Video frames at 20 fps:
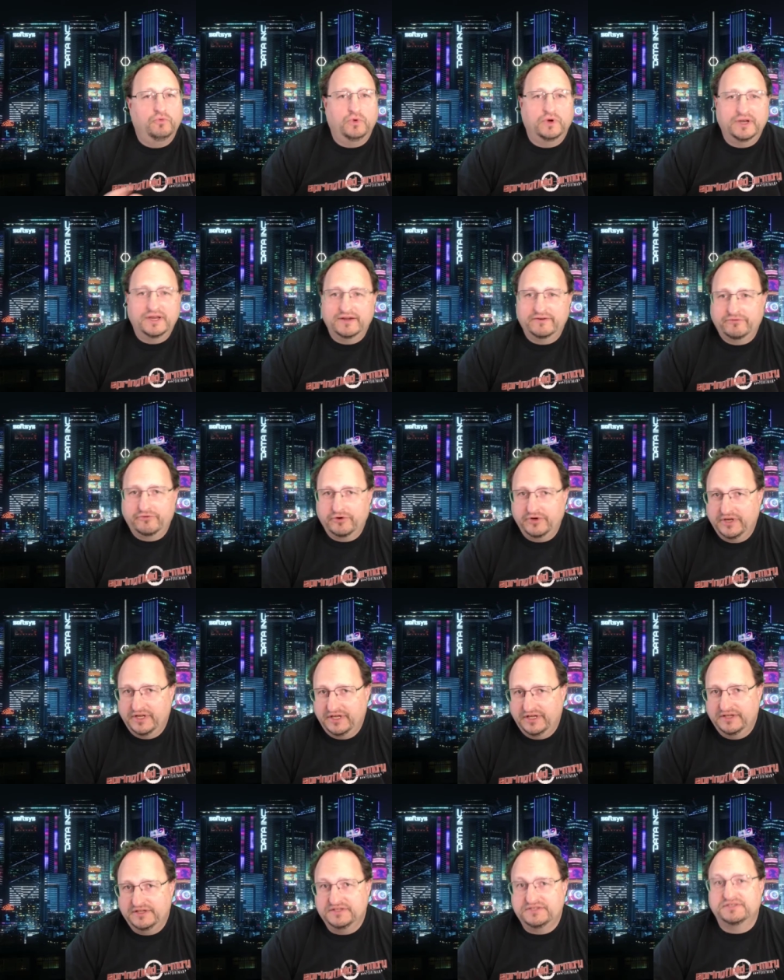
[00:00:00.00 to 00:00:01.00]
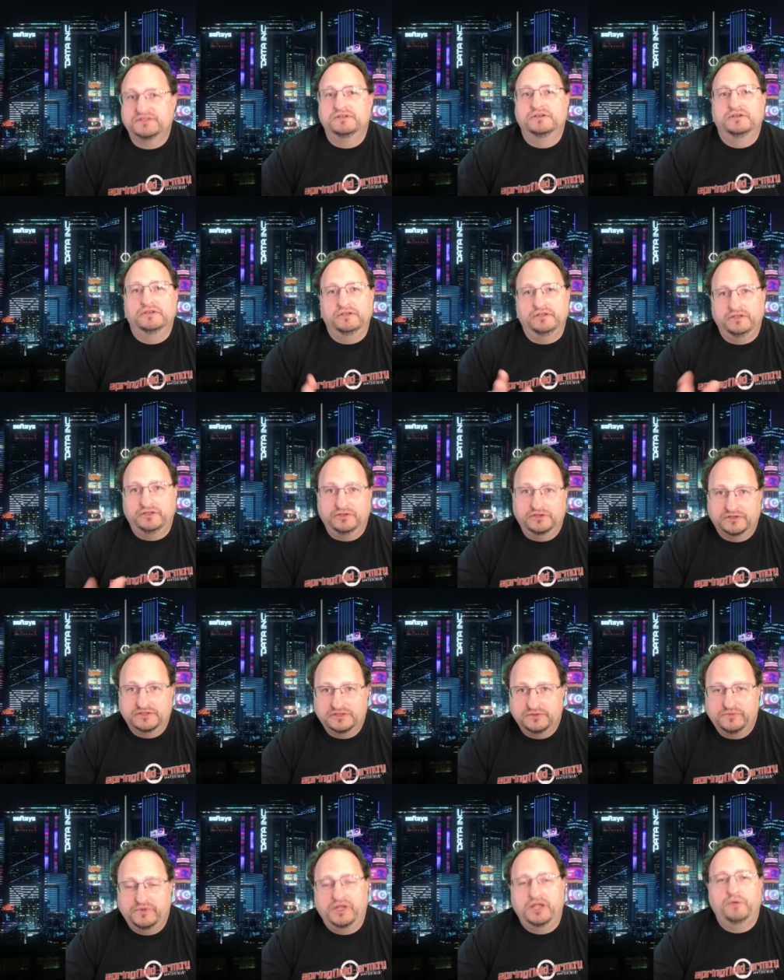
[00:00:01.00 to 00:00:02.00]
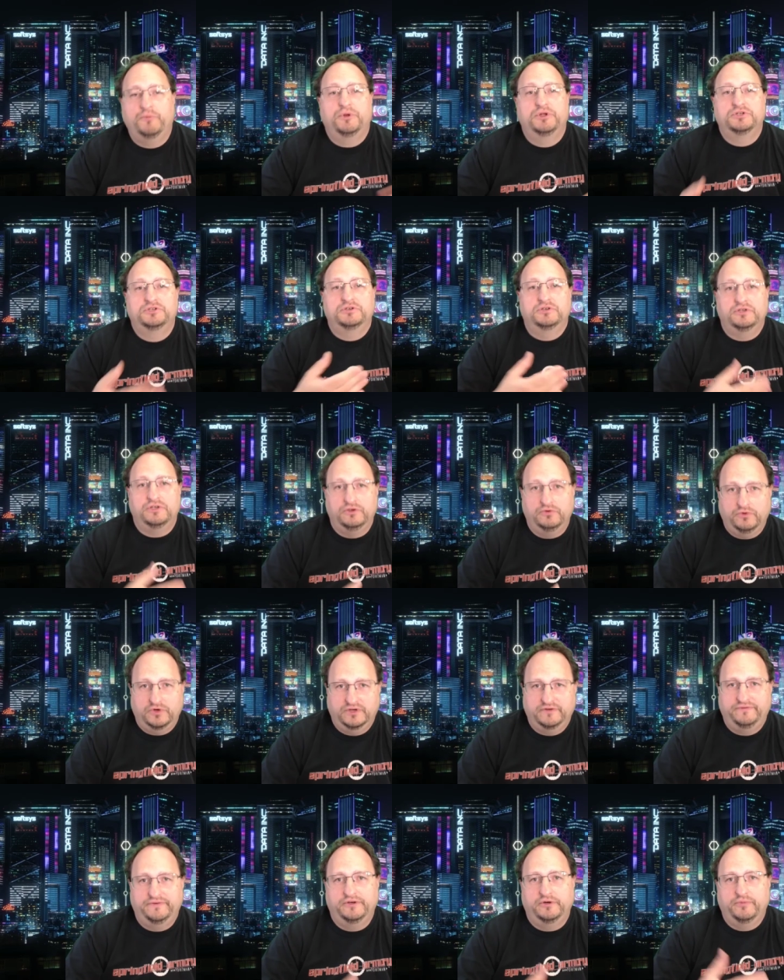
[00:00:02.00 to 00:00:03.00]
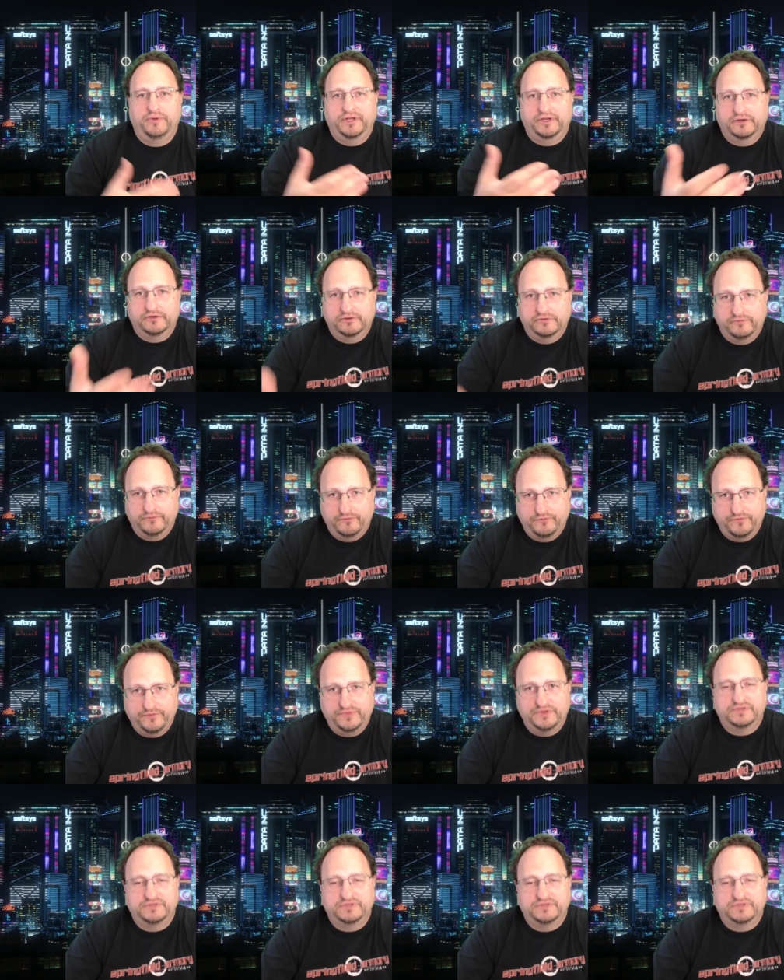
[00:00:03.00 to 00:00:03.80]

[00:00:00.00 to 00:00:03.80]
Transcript: whatever it is, you took some damage, you want to feel better,